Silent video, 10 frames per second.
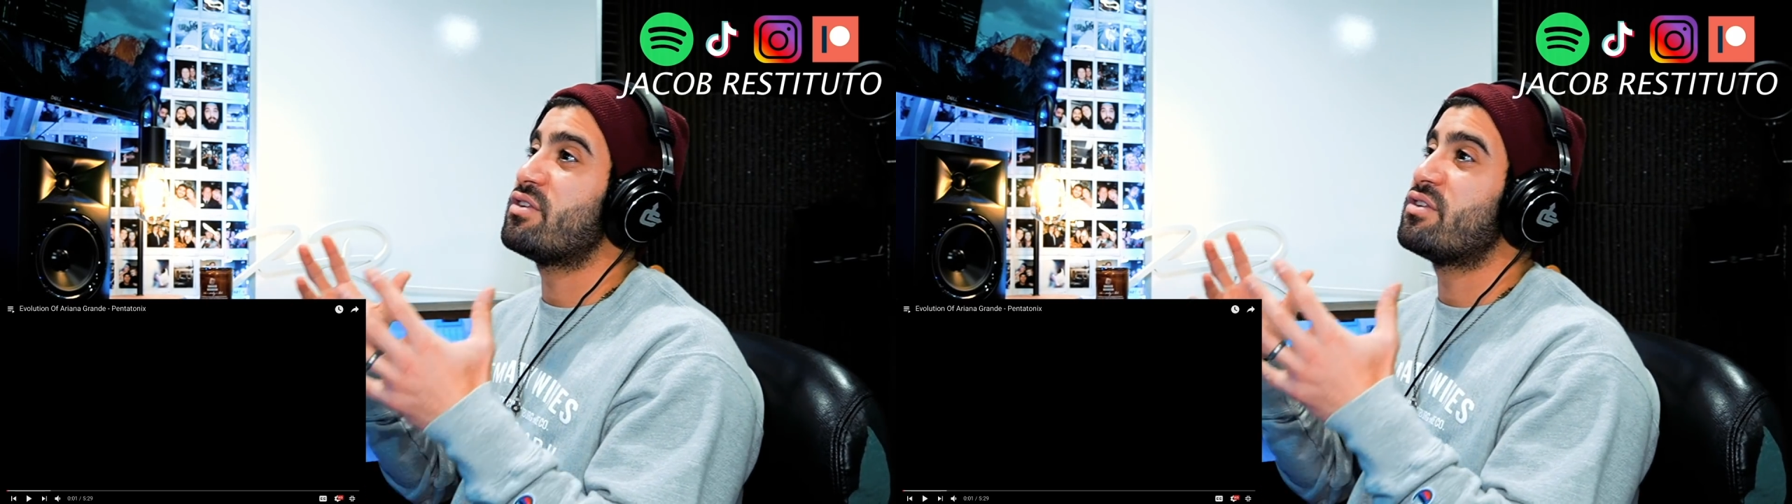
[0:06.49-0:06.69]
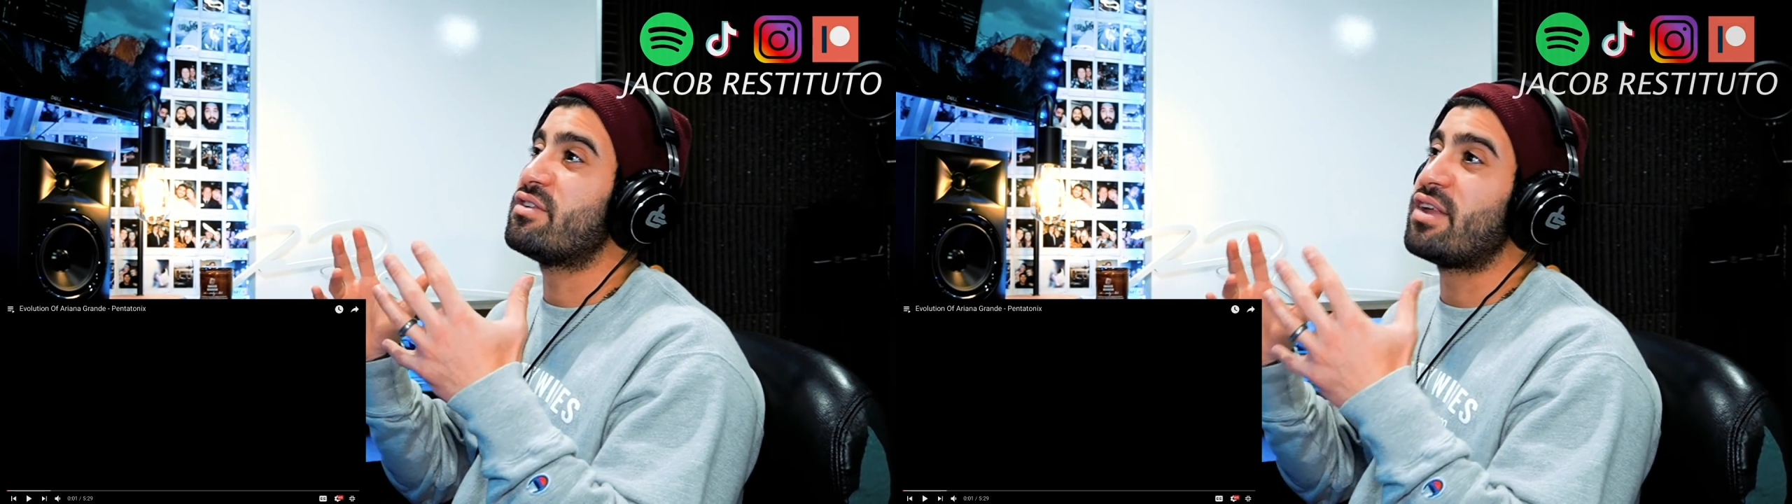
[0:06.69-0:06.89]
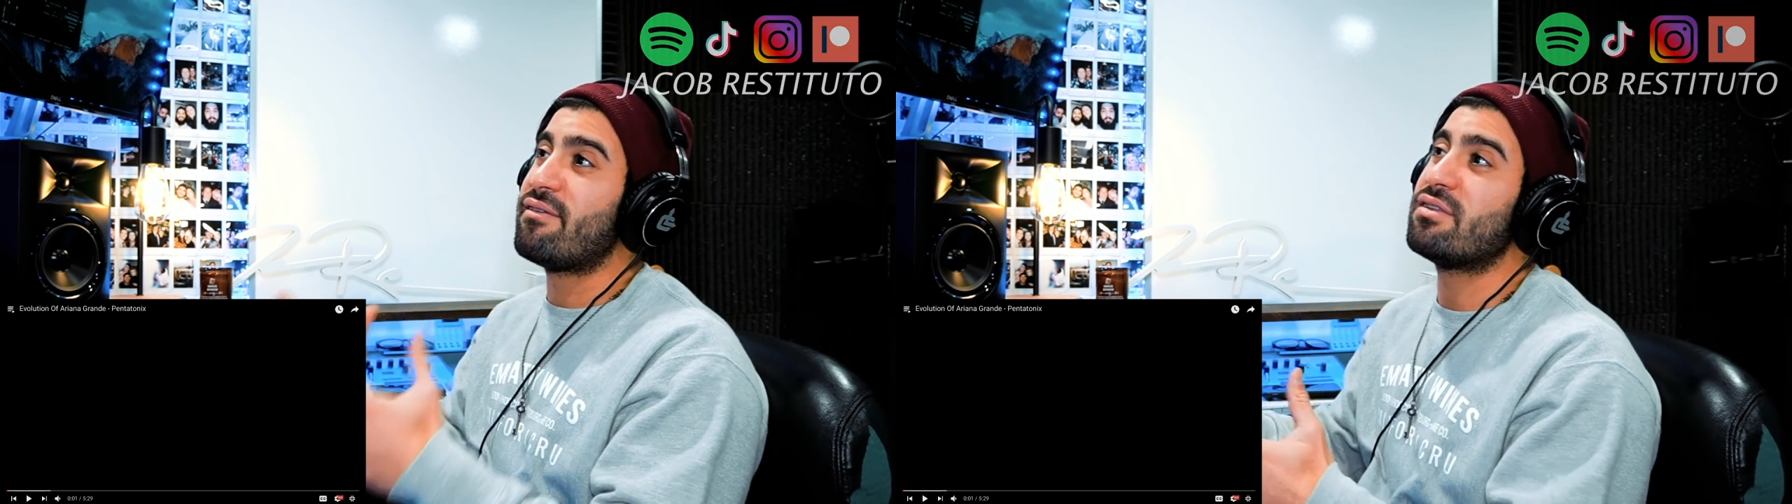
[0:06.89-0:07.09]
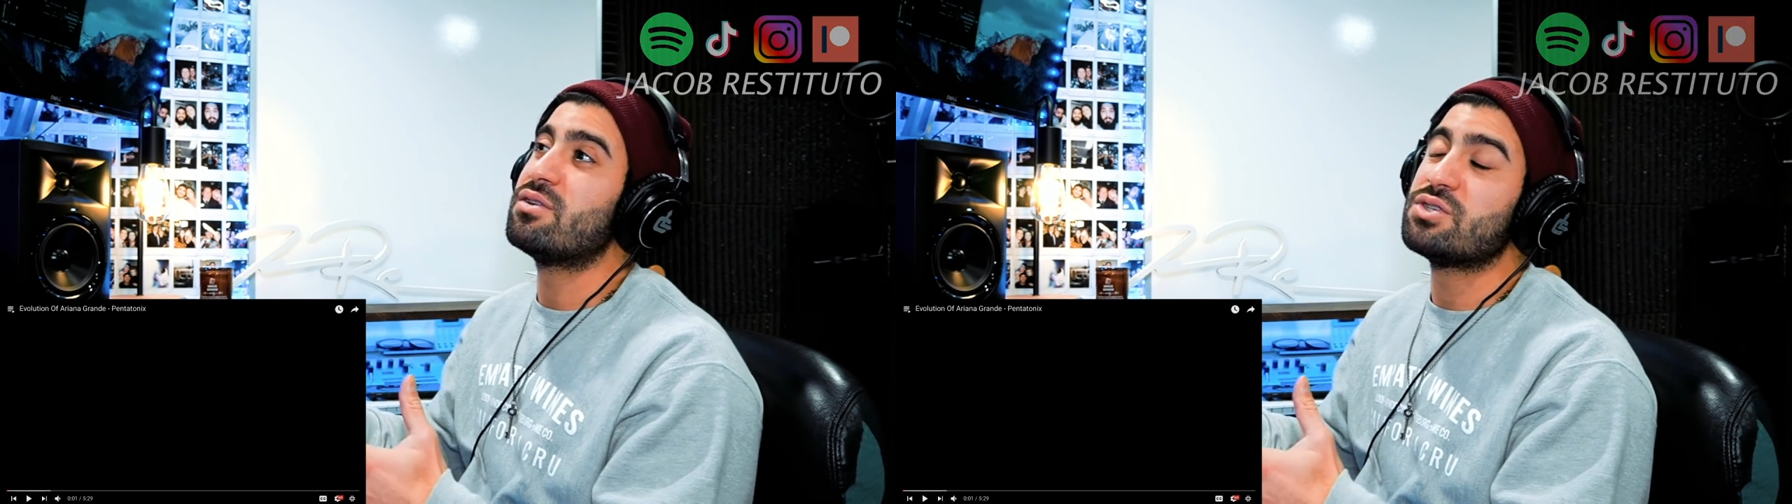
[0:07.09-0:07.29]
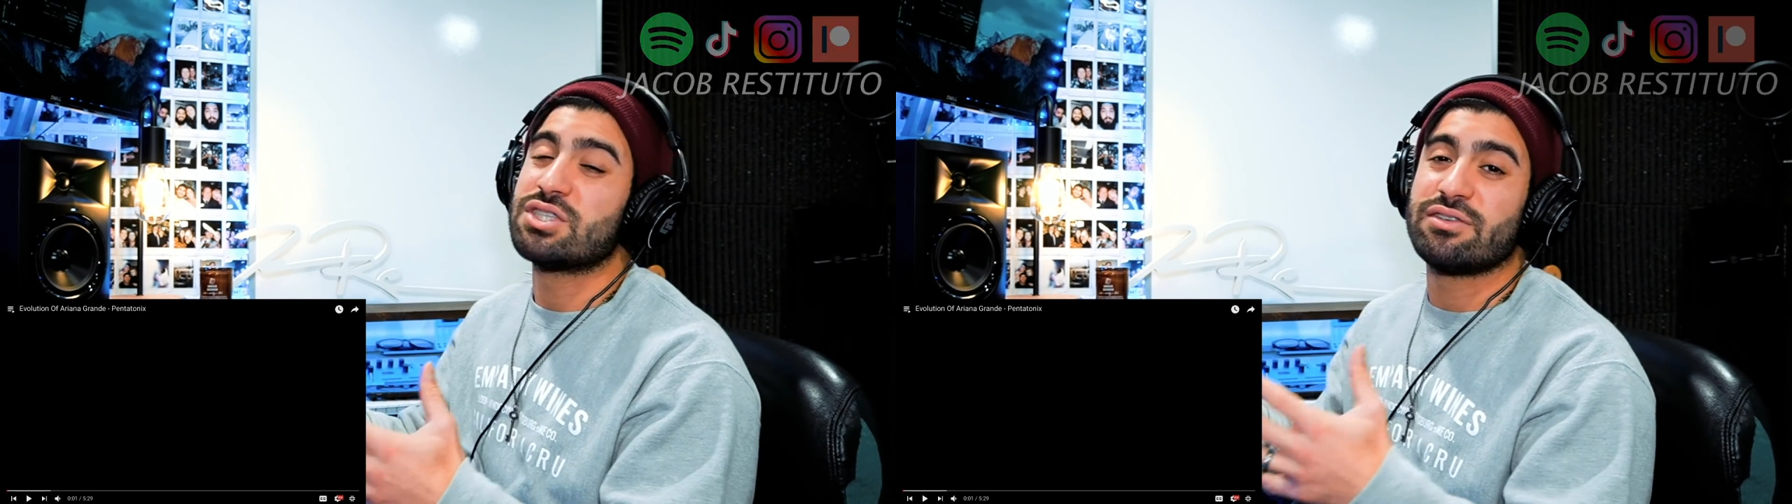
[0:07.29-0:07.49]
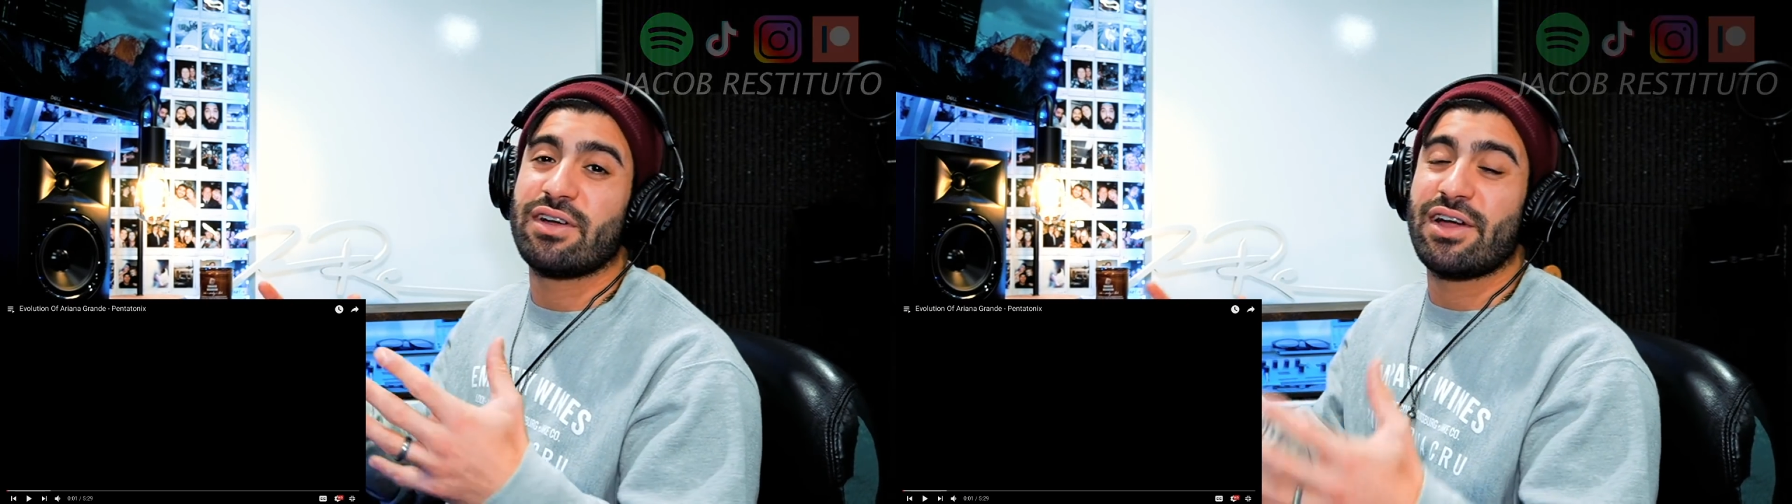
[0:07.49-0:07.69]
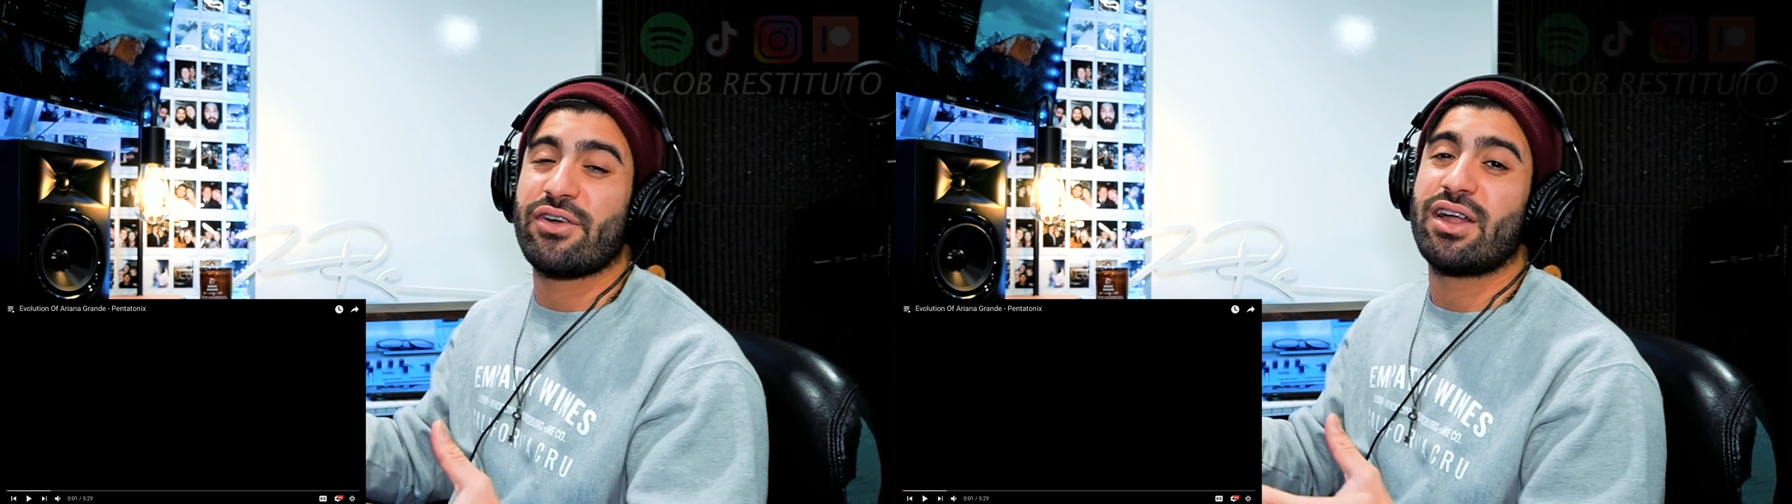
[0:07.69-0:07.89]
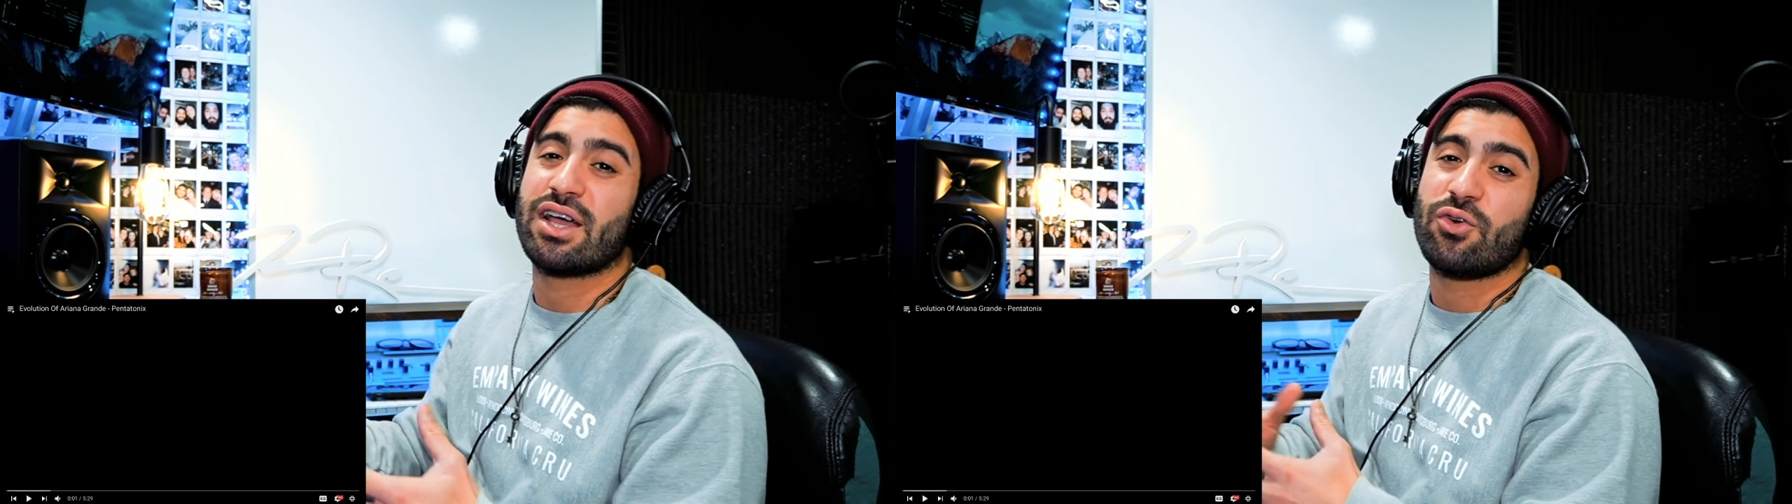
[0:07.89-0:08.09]
This is Evolution of
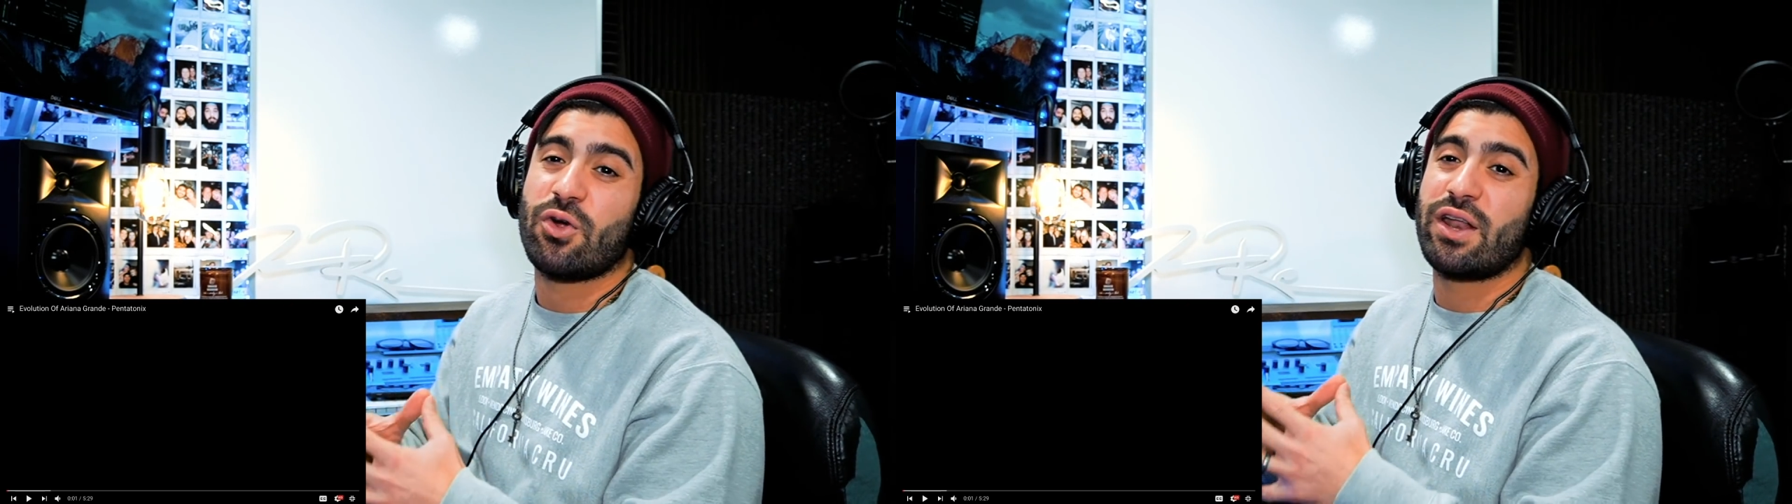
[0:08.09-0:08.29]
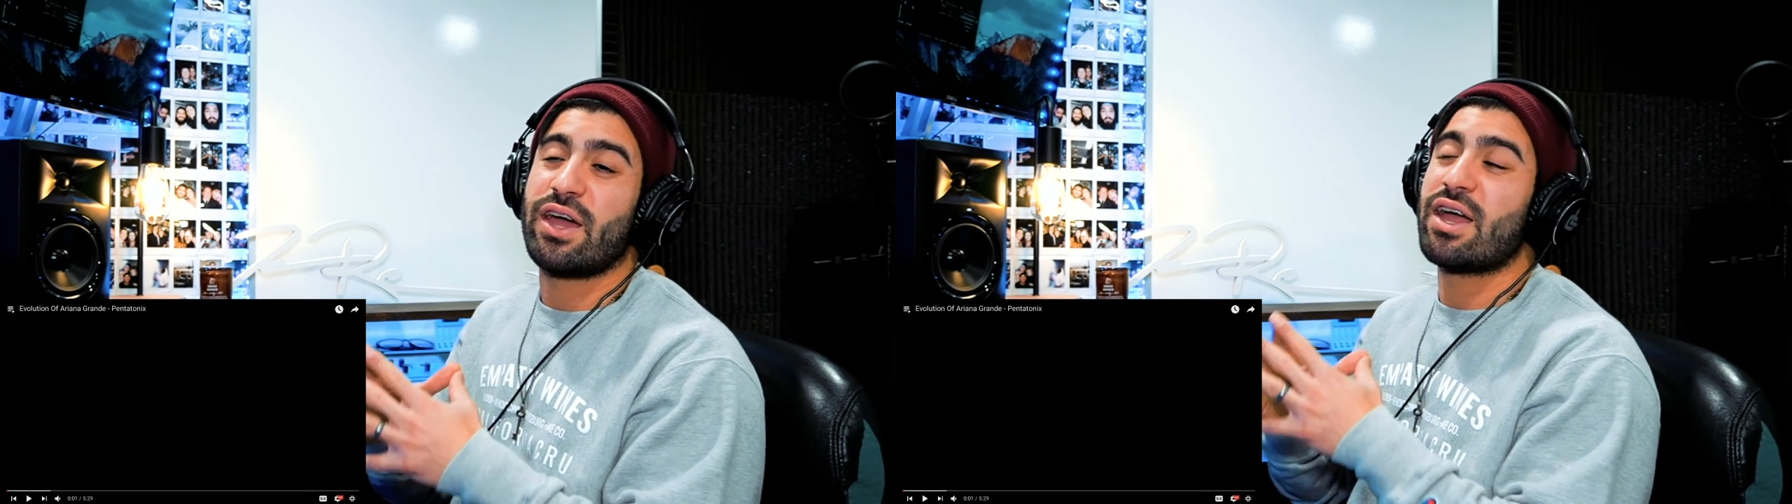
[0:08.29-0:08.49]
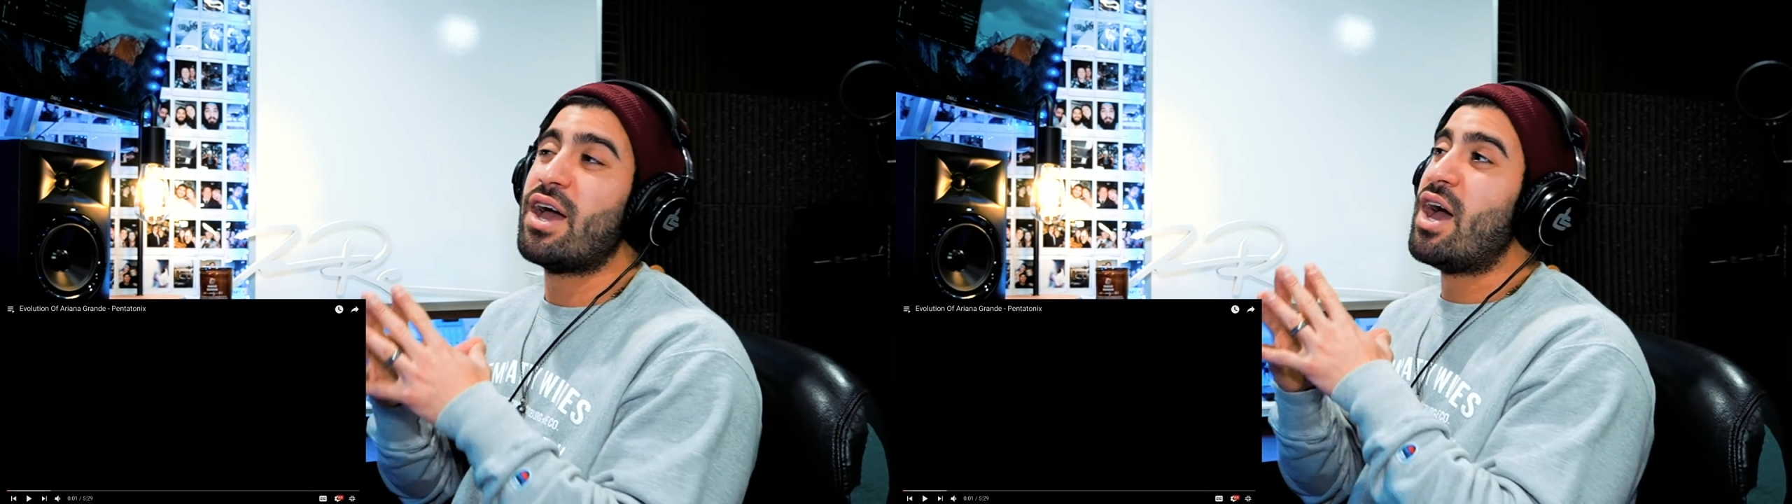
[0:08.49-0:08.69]
Ariana Grande